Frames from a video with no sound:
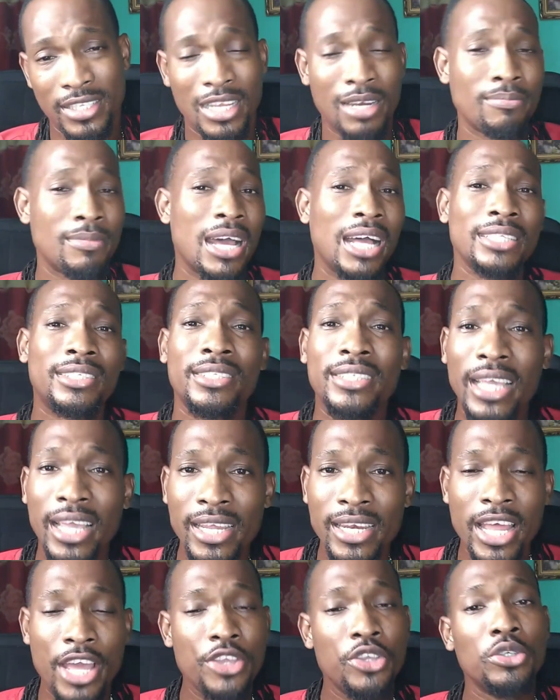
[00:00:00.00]
And I'm not
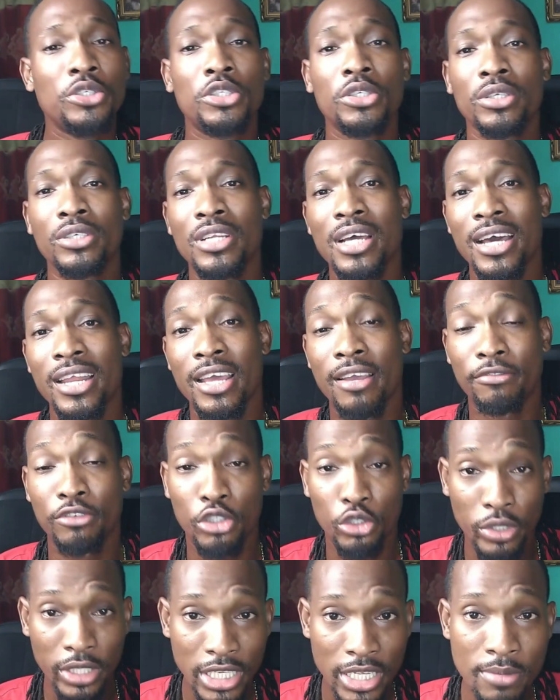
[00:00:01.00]
saying that you should not have
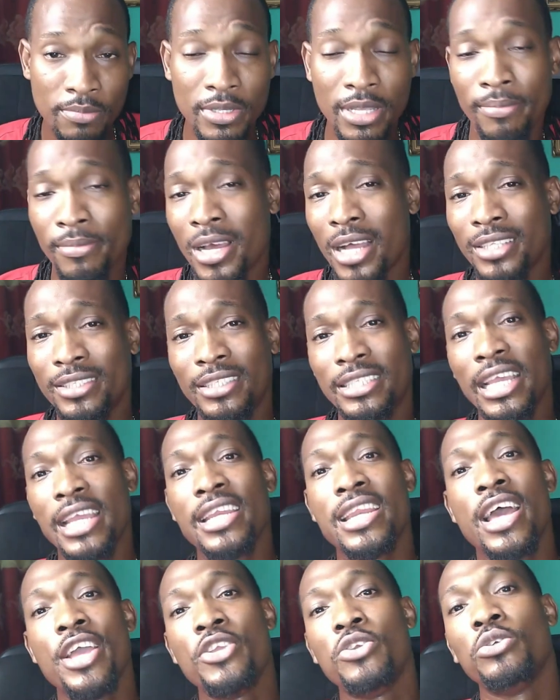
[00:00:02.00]
dreams. I'm not
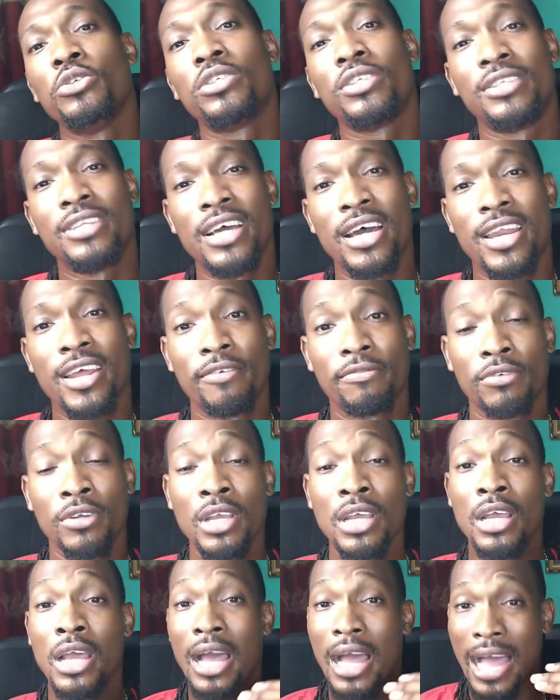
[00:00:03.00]
saying that you should not have
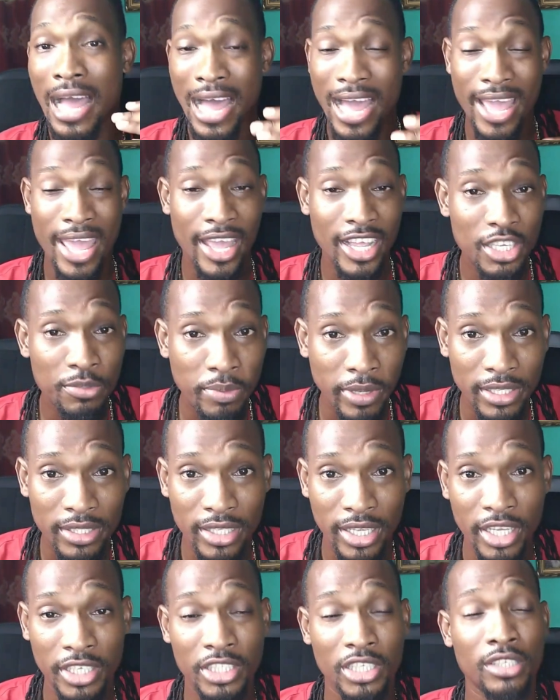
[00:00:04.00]
high
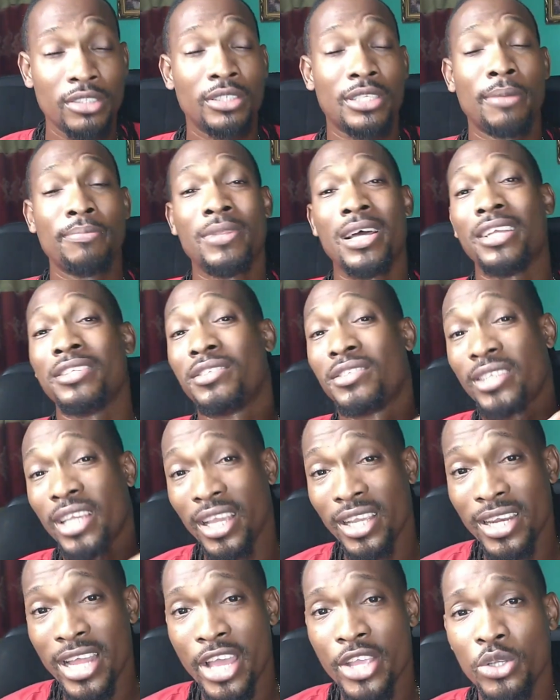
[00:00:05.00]
expectations. I'm not
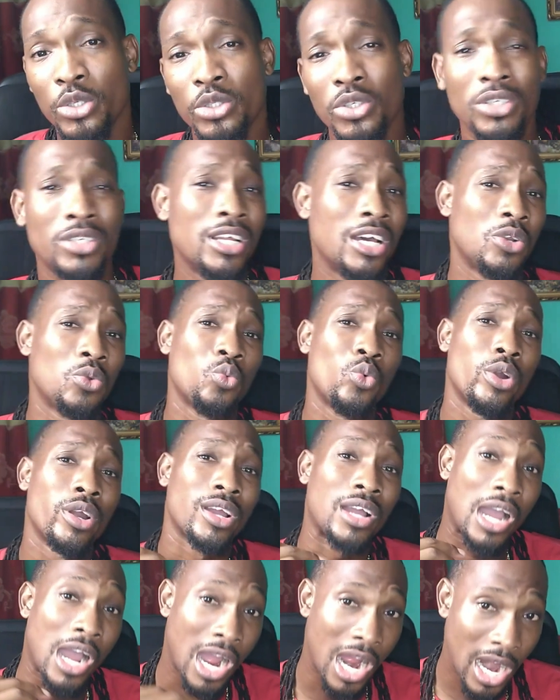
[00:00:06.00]
saying that you should not
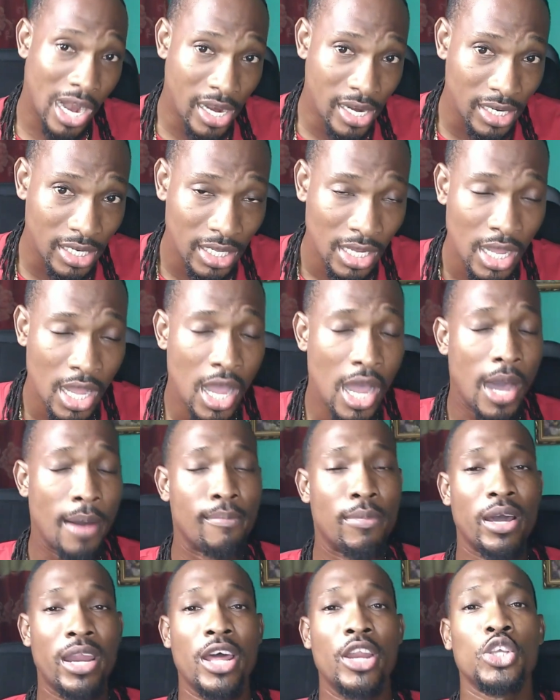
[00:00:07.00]
work hard.
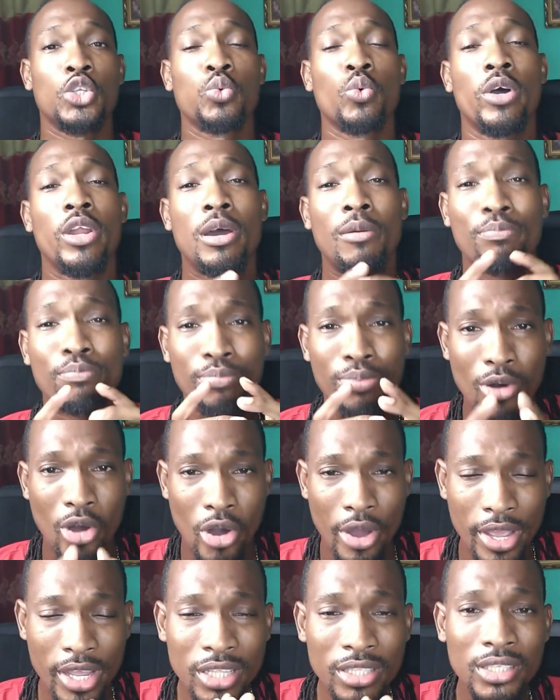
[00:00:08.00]
But I just want to
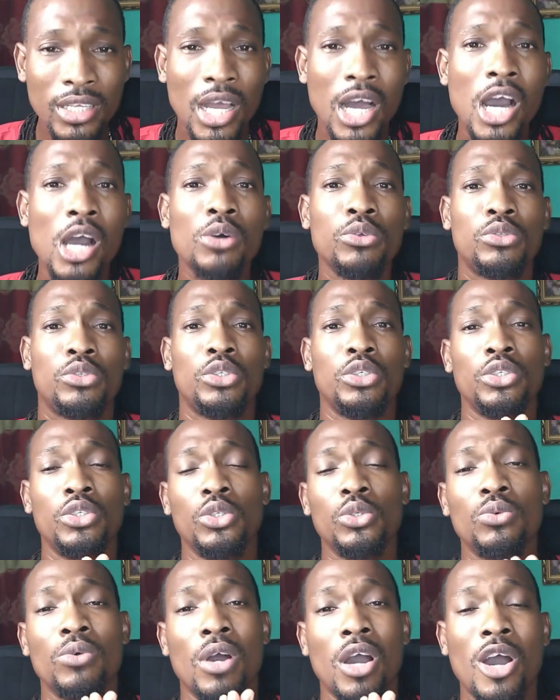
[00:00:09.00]
point out to
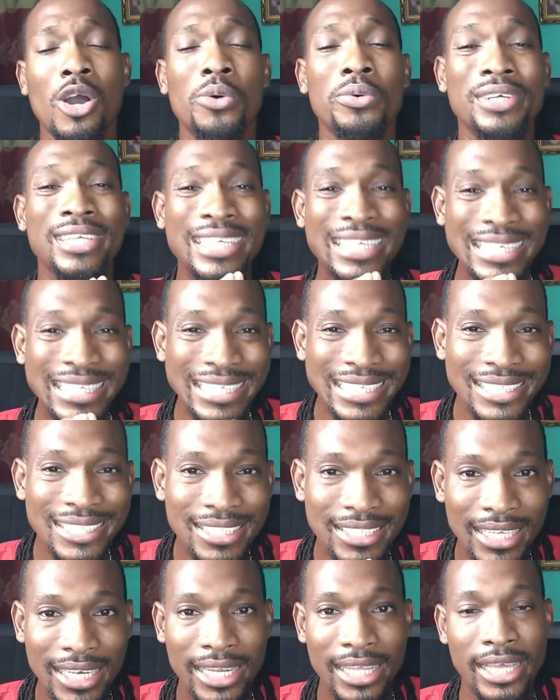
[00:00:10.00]
you how
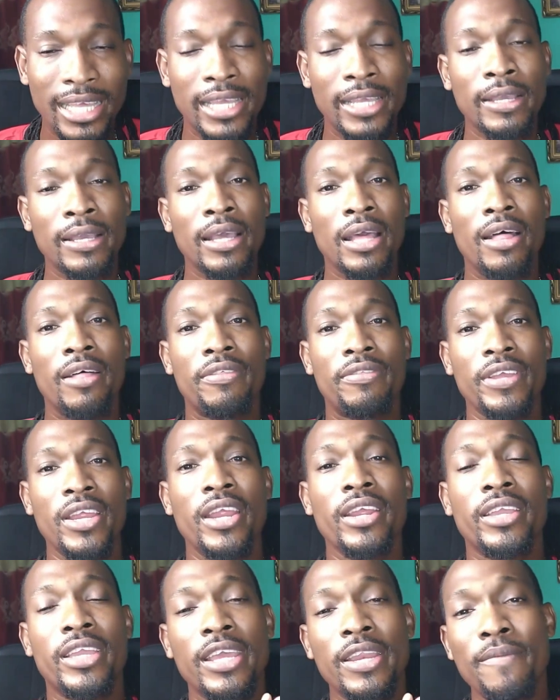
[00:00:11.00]
easily
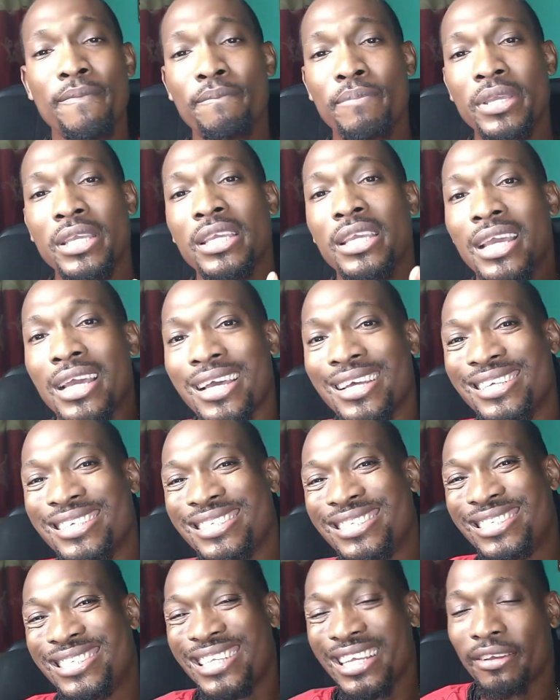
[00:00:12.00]
there can be a
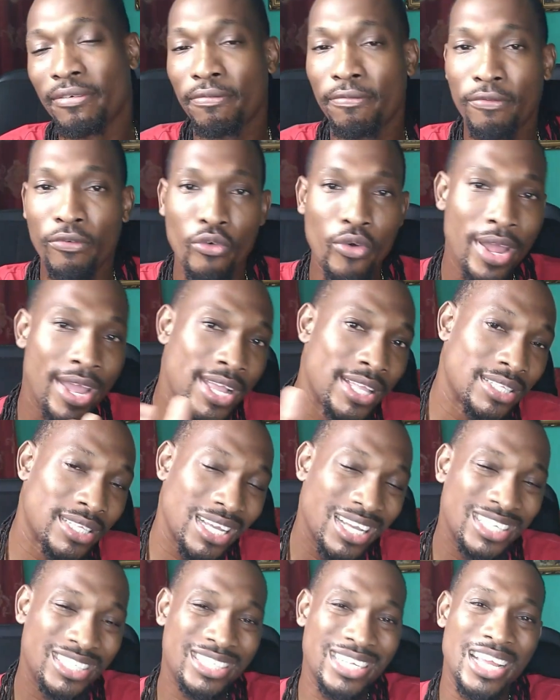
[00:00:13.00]
different
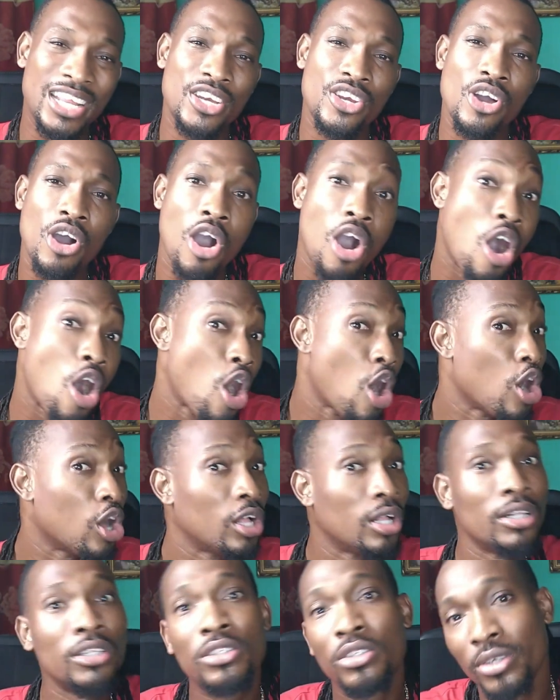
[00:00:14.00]
agenda
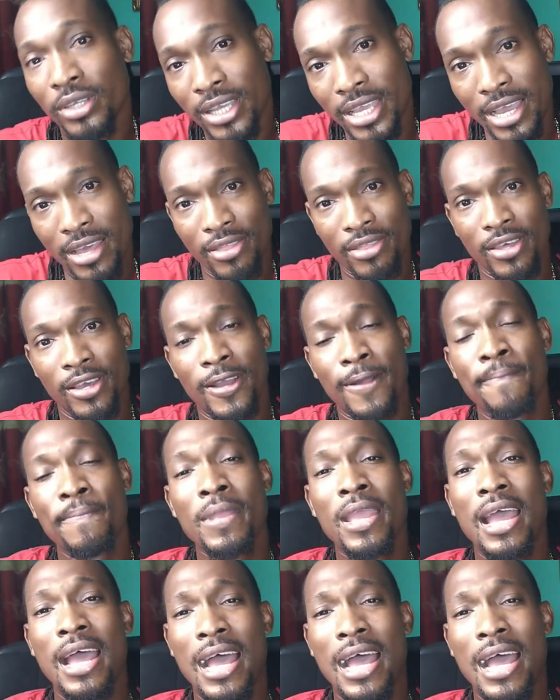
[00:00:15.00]
altogether.